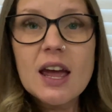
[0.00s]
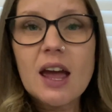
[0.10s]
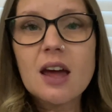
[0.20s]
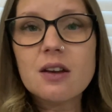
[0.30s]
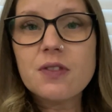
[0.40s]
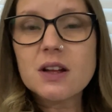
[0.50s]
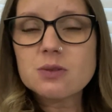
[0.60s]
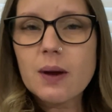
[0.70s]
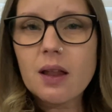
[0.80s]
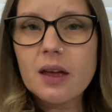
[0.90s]
and if that's
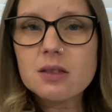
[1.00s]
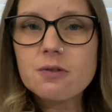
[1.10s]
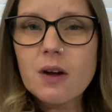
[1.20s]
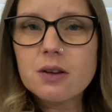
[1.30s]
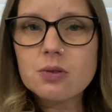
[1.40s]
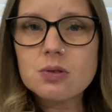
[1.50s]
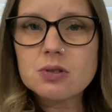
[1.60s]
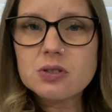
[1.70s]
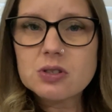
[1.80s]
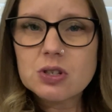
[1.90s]
why I like the
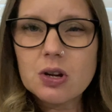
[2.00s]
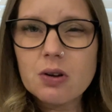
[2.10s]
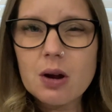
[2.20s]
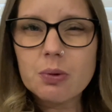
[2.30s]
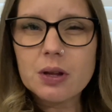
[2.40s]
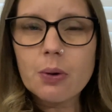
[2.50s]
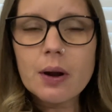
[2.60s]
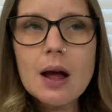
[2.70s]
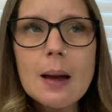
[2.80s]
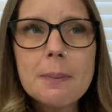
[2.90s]
fundals, you know, not really going
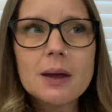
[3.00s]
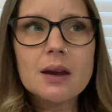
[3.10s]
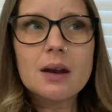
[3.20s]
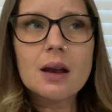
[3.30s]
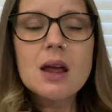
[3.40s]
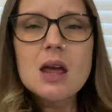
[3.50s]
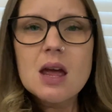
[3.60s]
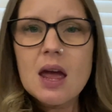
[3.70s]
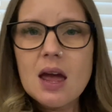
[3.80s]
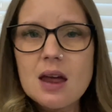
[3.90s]
up, and
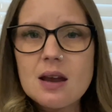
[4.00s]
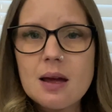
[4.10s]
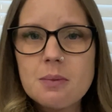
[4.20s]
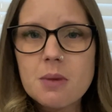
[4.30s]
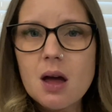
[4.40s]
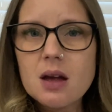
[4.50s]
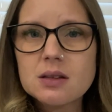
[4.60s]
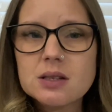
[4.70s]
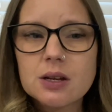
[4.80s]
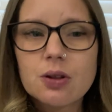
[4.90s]
I am
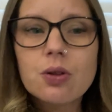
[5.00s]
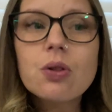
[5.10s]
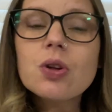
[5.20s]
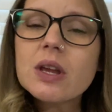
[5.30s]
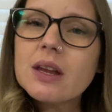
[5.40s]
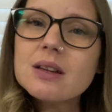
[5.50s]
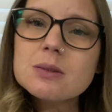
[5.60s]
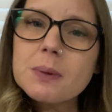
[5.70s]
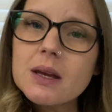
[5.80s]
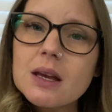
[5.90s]
not looking as
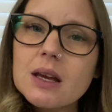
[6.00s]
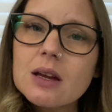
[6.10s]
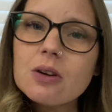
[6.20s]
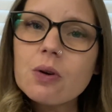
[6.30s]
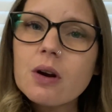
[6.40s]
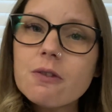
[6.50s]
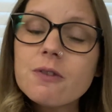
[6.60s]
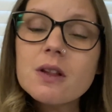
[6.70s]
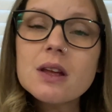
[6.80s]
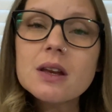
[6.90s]
big or
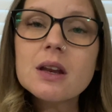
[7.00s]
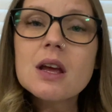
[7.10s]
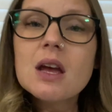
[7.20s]
feeling